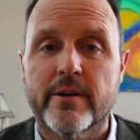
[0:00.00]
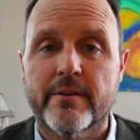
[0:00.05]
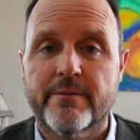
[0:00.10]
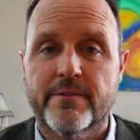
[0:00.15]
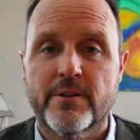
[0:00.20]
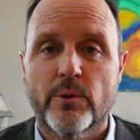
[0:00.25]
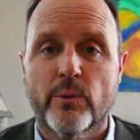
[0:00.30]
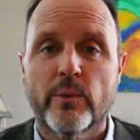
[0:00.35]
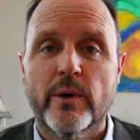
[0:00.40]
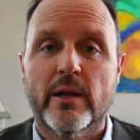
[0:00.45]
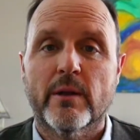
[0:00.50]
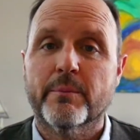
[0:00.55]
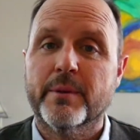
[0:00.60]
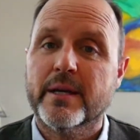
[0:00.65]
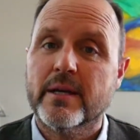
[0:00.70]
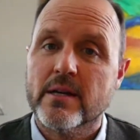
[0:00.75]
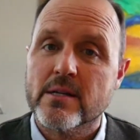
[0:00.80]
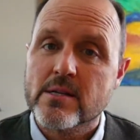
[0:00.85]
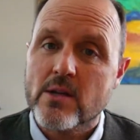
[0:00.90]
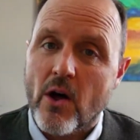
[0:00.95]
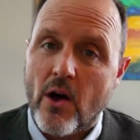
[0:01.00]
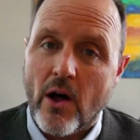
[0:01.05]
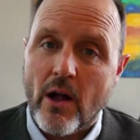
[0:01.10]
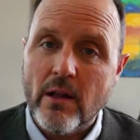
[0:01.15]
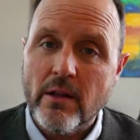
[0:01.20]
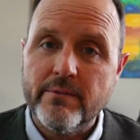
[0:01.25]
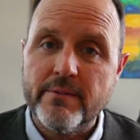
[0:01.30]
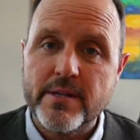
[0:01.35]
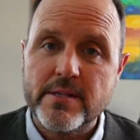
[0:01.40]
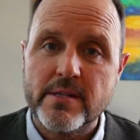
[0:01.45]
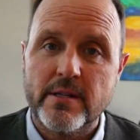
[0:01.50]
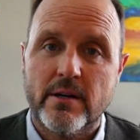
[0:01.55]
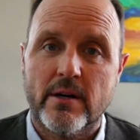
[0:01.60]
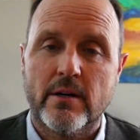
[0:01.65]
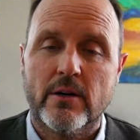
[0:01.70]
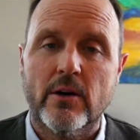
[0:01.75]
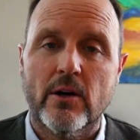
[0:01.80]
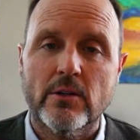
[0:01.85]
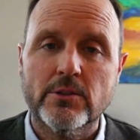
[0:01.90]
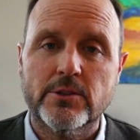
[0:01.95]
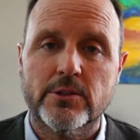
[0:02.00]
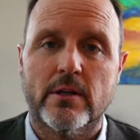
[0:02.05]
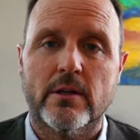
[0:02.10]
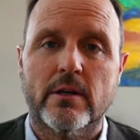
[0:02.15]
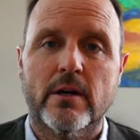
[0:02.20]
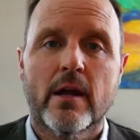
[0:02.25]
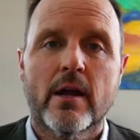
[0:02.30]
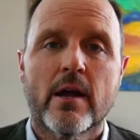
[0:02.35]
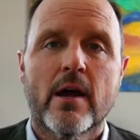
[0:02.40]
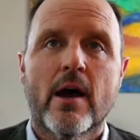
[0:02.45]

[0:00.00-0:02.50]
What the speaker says: if you will, because all of us in our culture